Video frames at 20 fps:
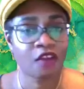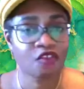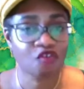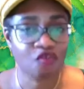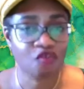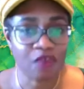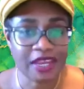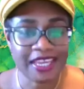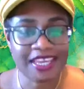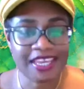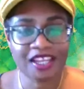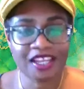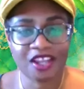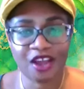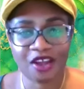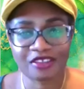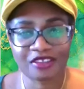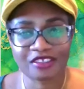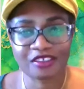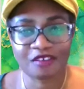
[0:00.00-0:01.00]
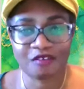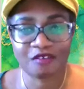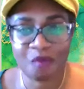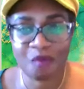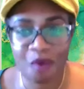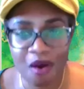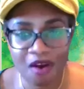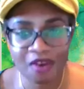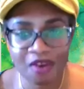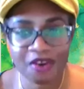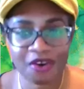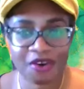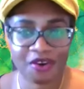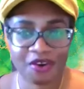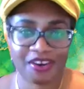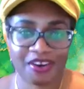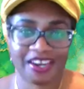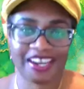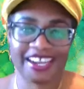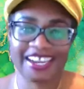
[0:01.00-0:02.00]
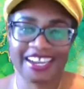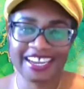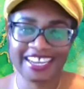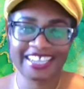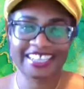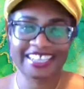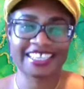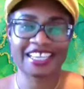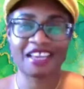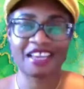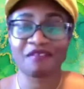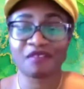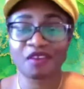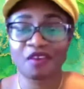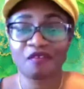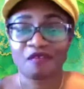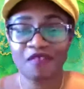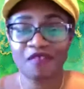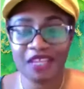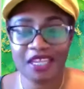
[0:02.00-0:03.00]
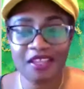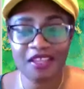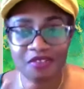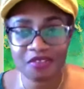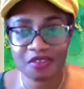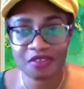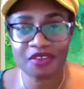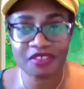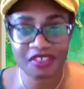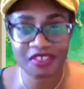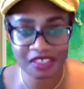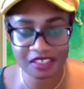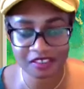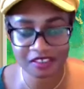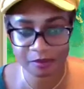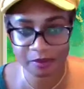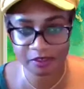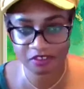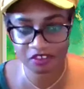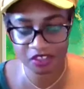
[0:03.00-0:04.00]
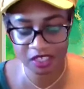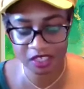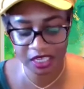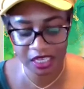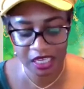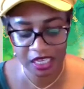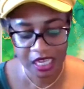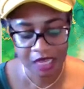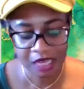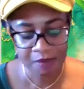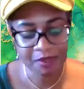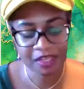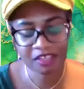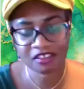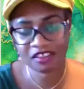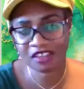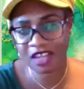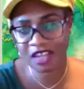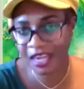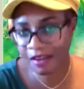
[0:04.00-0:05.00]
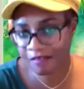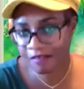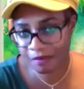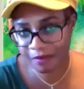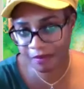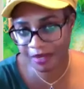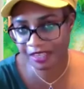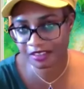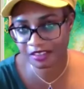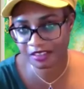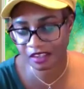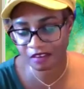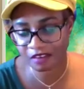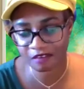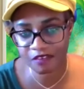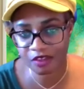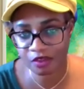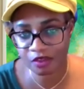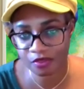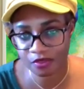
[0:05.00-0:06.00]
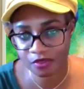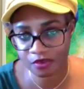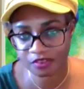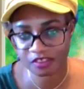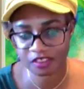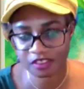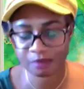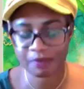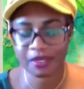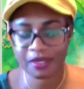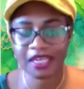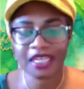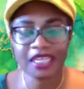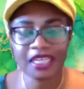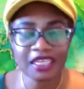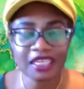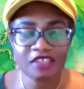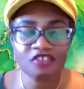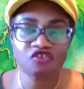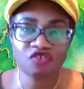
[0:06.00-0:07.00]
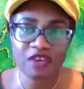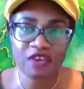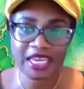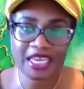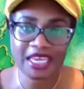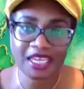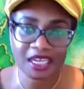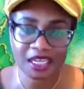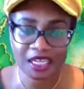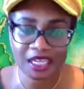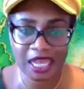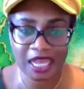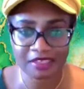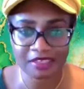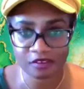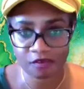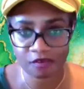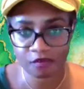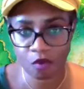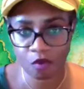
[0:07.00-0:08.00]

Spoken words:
Drinking lots of water if you're feeling thirsty, especially, because not everybody's going to feel thirsty, but at least drinking a glass of